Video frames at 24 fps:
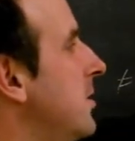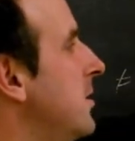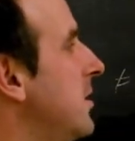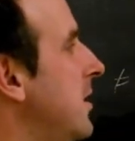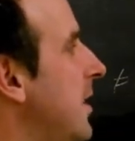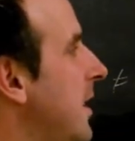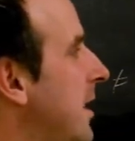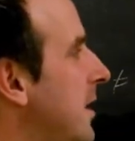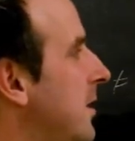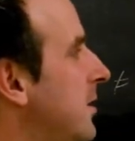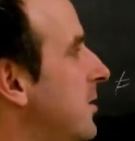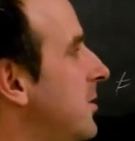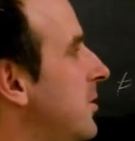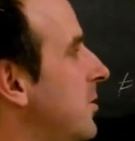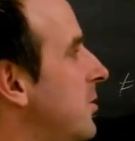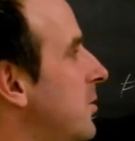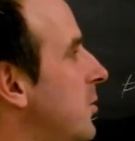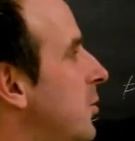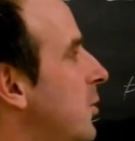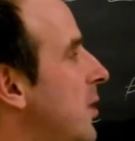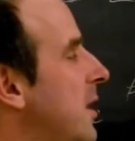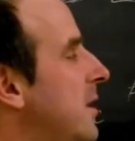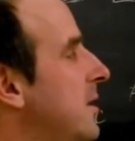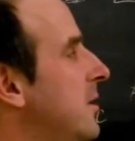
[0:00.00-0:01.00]
linked
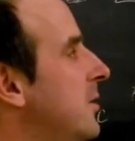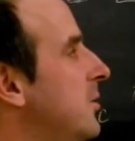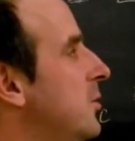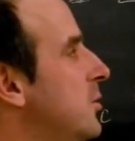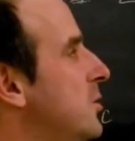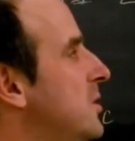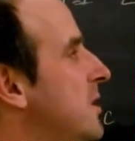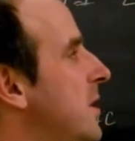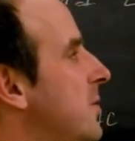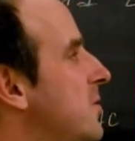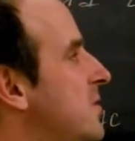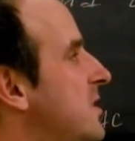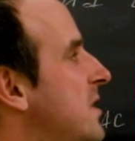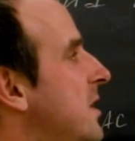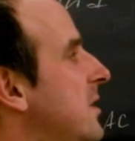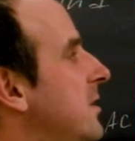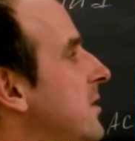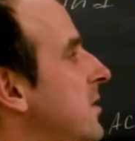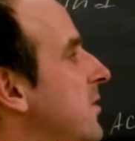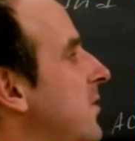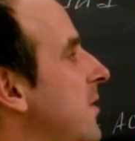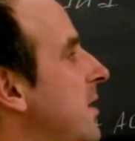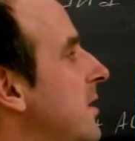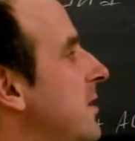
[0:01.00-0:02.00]
together to some
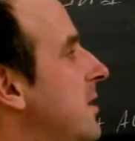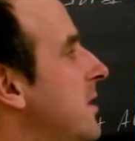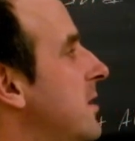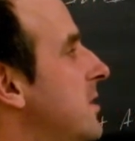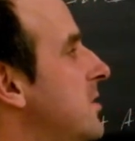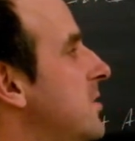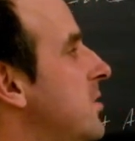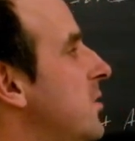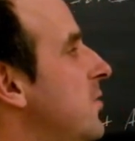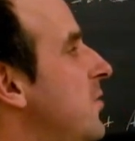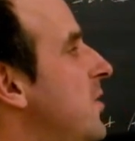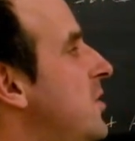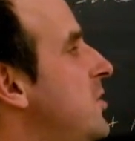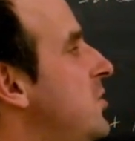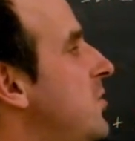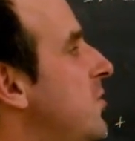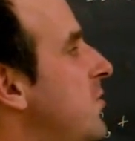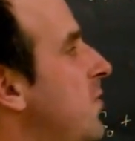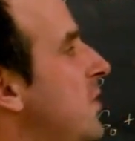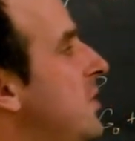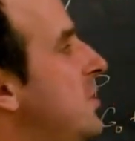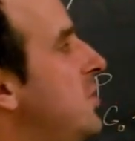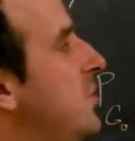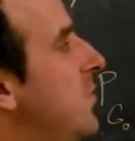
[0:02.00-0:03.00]
central vertex, so which
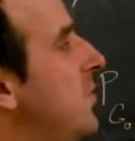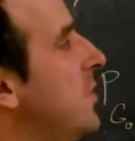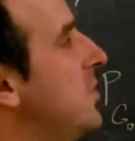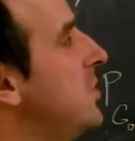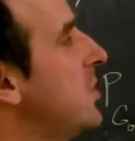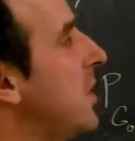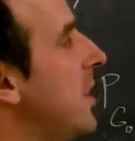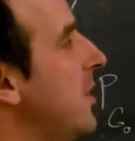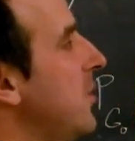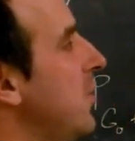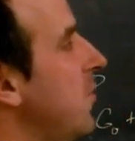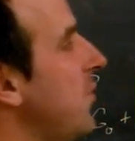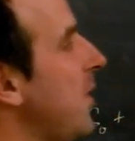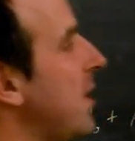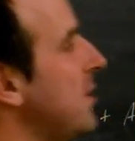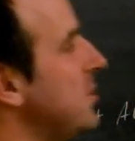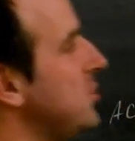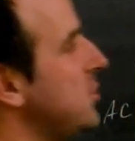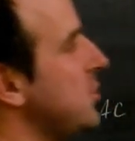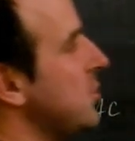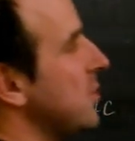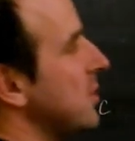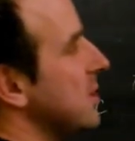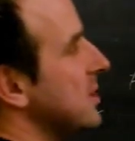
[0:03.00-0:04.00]
kind of
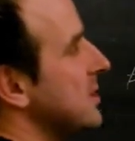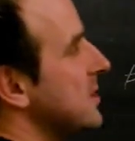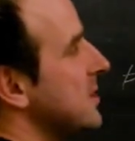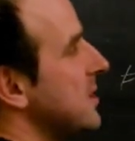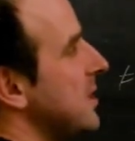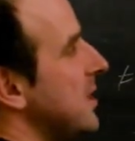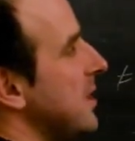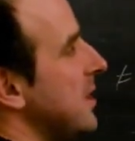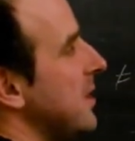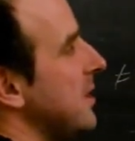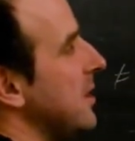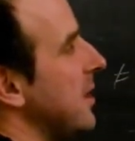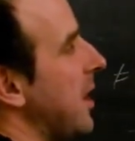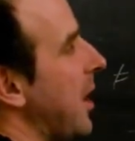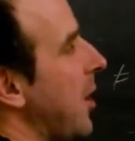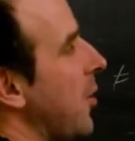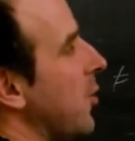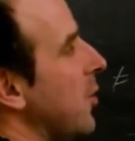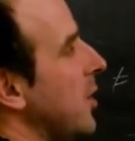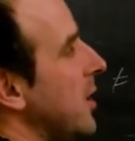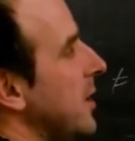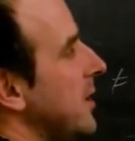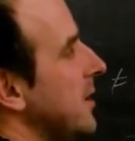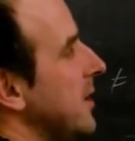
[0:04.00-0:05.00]
ensures
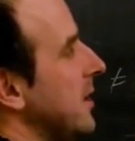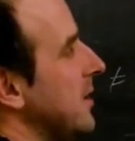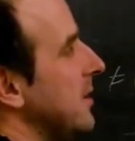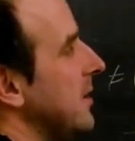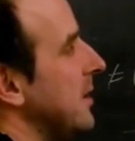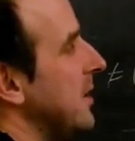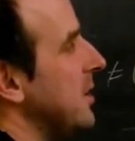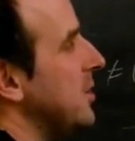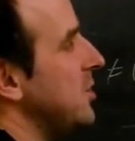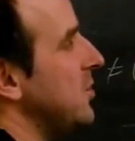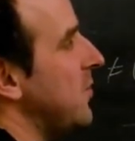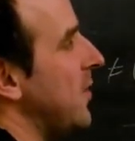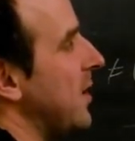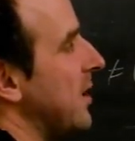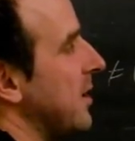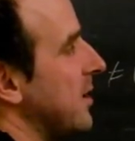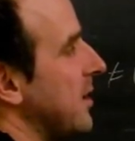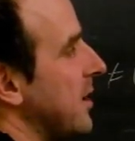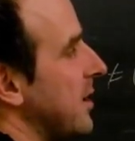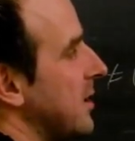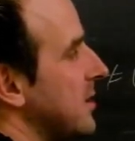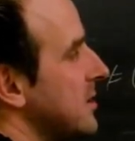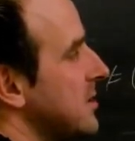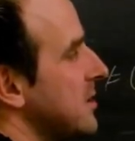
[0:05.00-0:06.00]
now that each
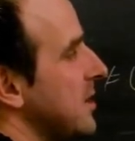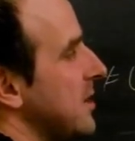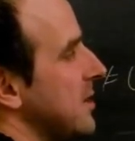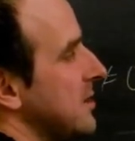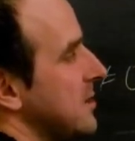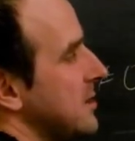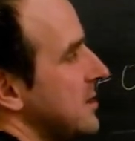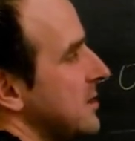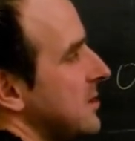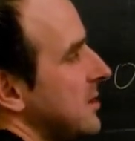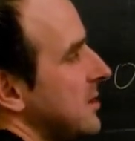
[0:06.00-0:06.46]
vertex has